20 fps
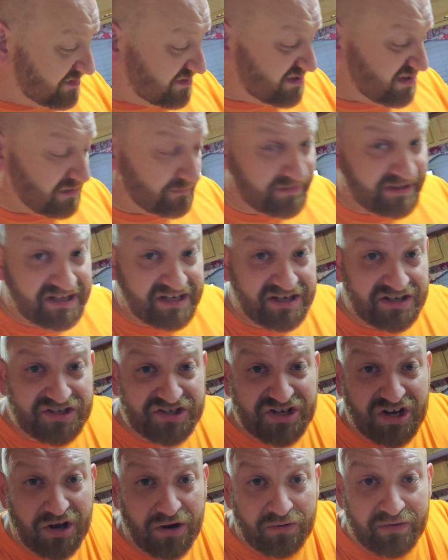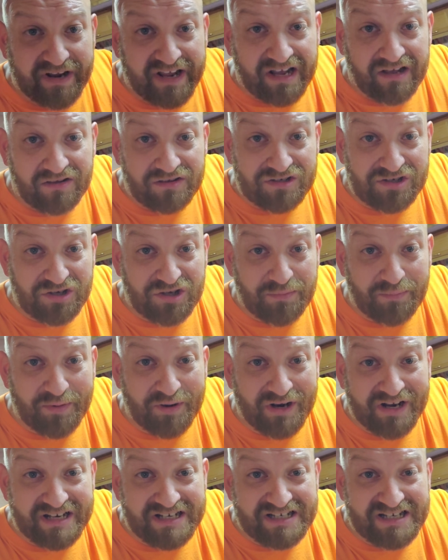some of these toenails look
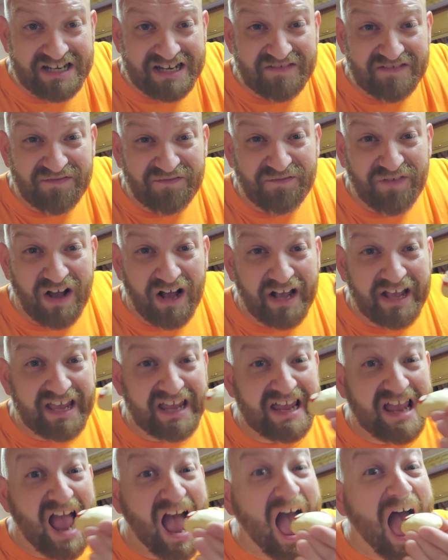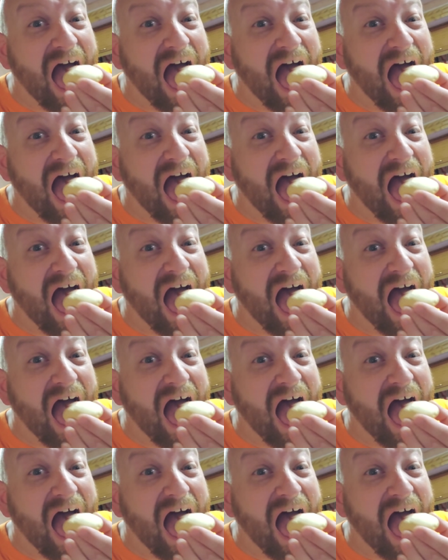pretty funky.